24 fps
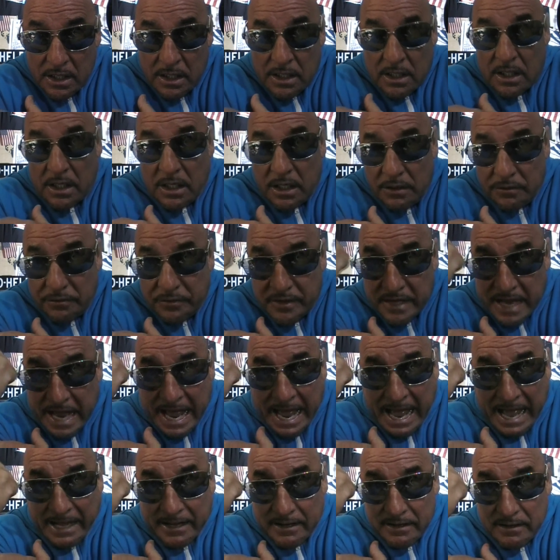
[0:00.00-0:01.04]
If
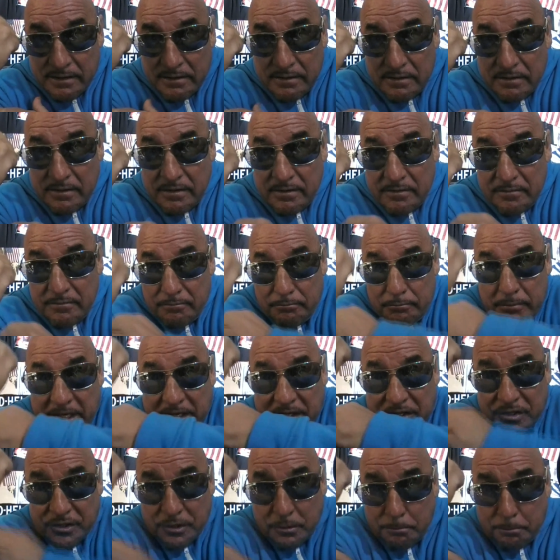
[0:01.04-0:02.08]
that makes
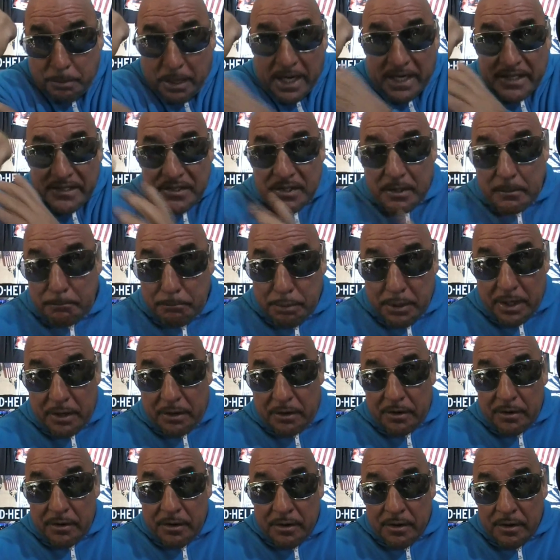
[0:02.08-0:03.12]
your bicep
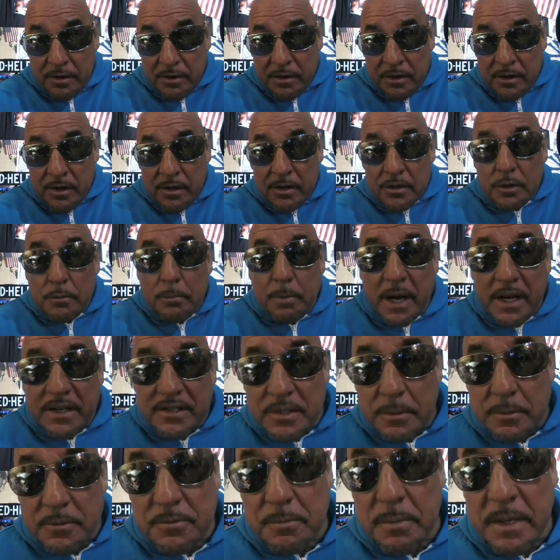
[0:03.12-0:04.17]
bigger, your
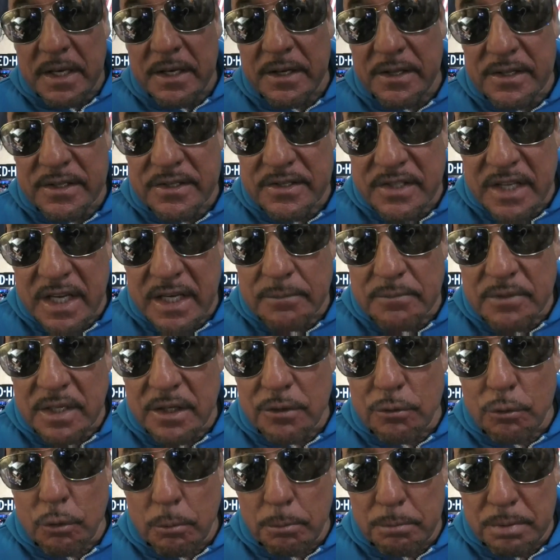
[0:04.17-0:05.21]
bicep's made of the same thing
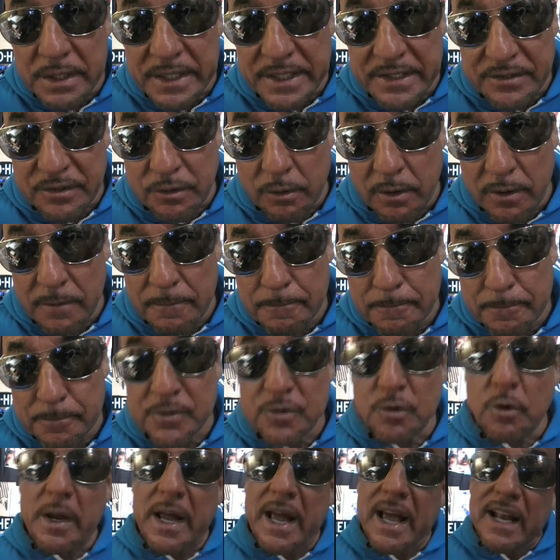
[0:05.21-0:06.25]
your obliques are.
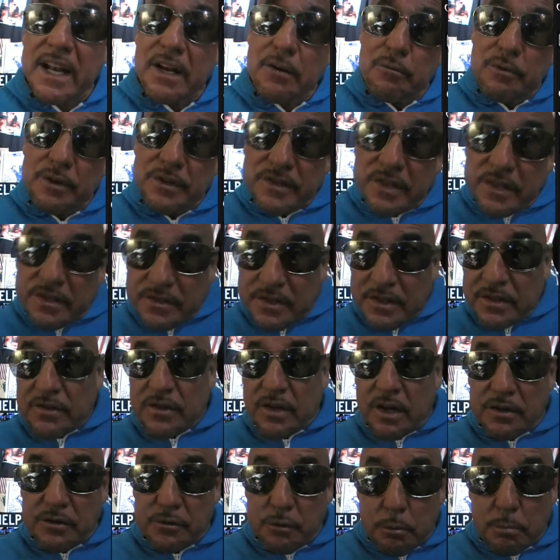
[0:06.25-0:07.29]
So adding resistance
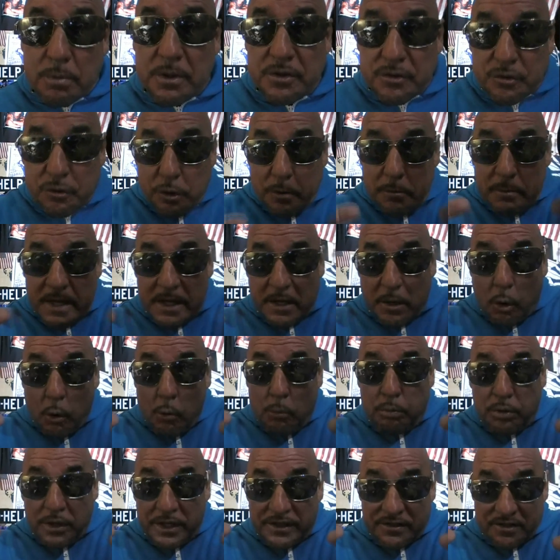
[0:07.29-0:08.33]
onto your obliques is going to make
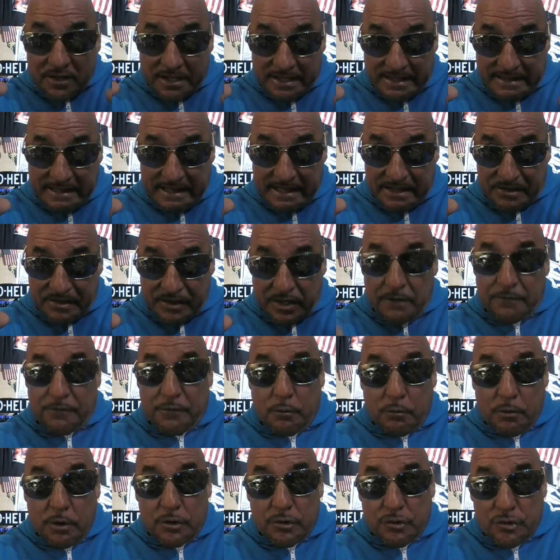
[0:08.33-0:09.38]
obliques like this. And if you're
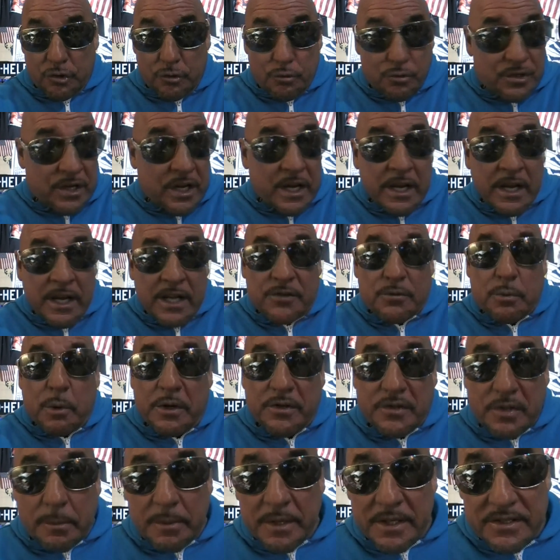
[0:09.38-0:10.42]
on juice, that's why
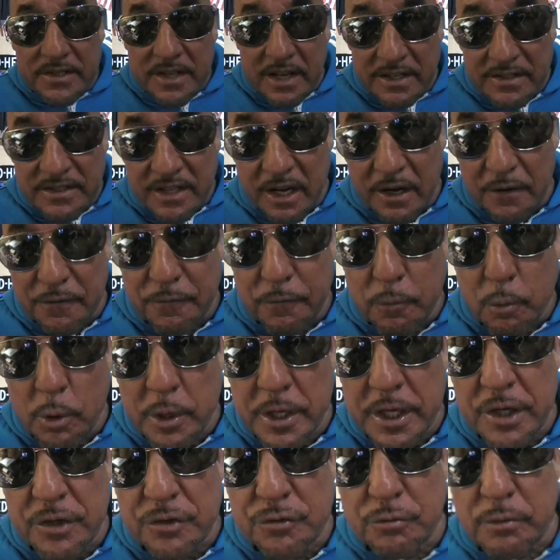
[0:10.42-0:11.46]
some of these guys got a
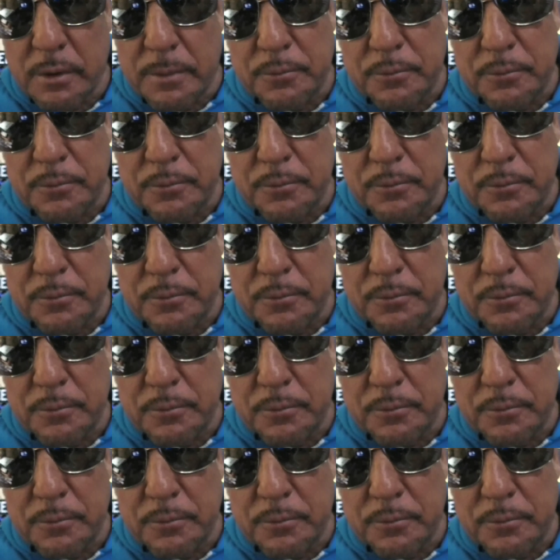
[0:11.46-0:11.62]
40-inch ripped